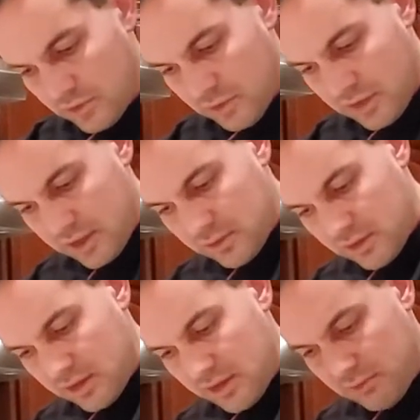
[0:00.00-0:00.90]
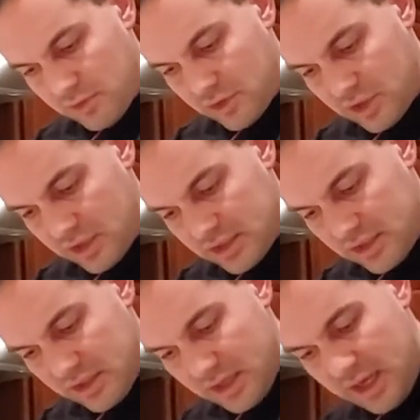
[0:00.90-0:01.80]
Trying to keep the sheets
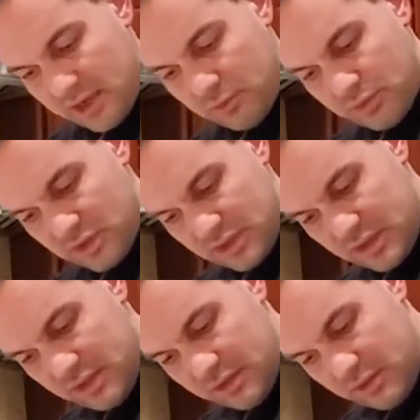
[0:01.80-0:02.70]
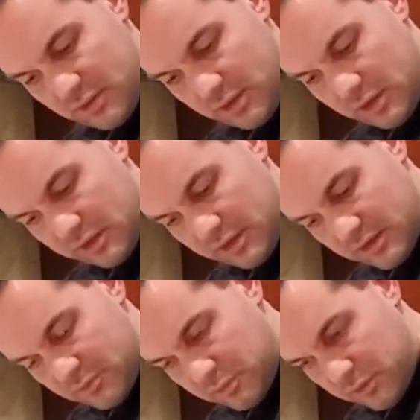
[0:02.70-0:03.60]
intact, which is a little hard at
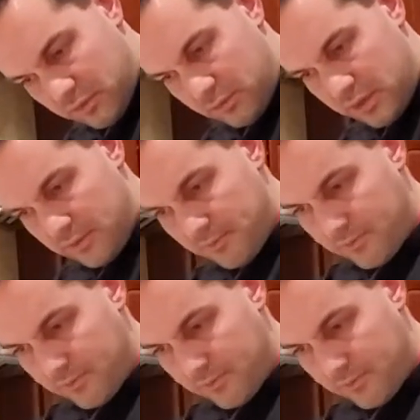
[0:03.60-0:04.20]
this point, but